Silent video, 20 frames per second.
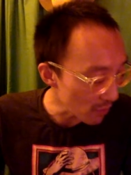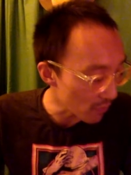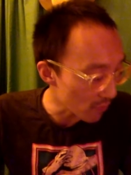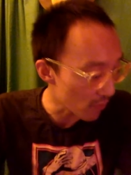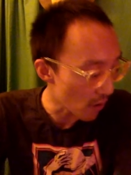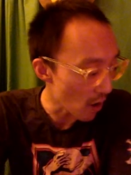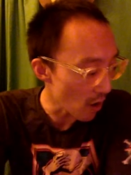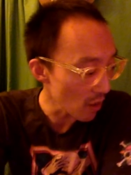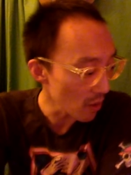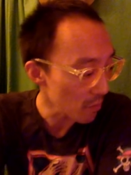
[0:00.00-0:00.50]

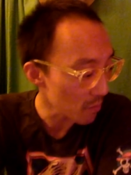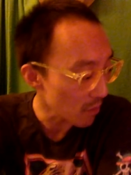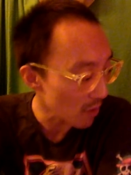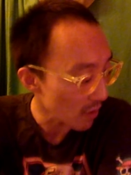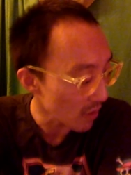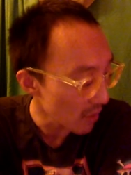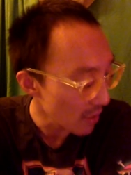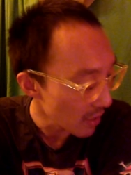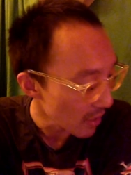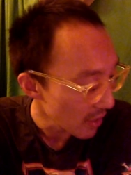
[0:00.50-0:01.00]

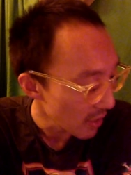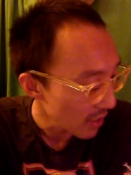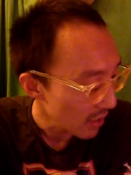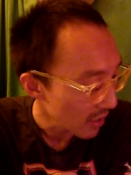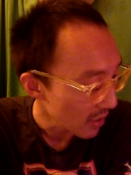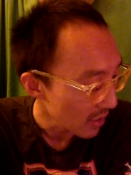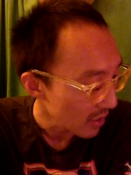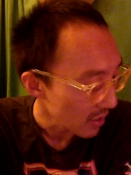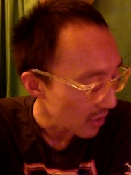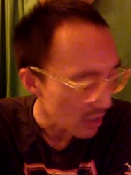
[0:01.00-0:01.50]
volleyball.
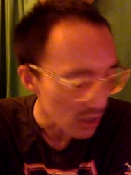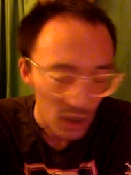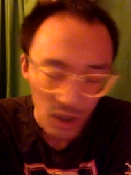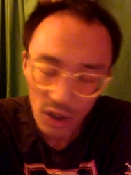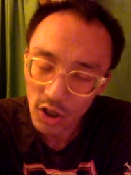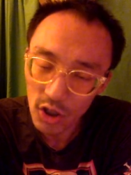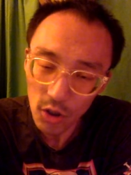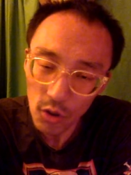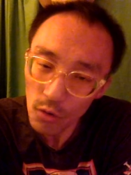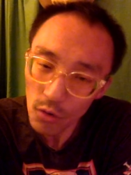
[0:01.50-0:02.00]
It's
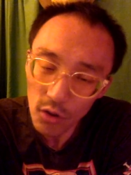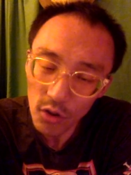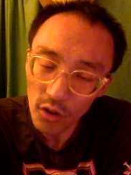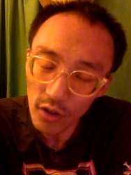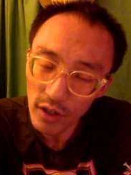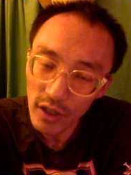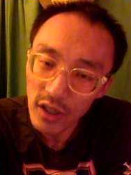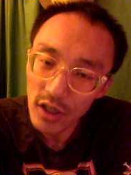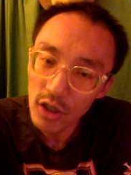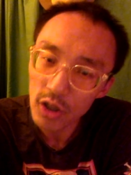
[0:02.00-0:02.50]
so
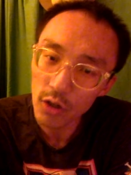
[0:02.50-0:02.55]
crazy.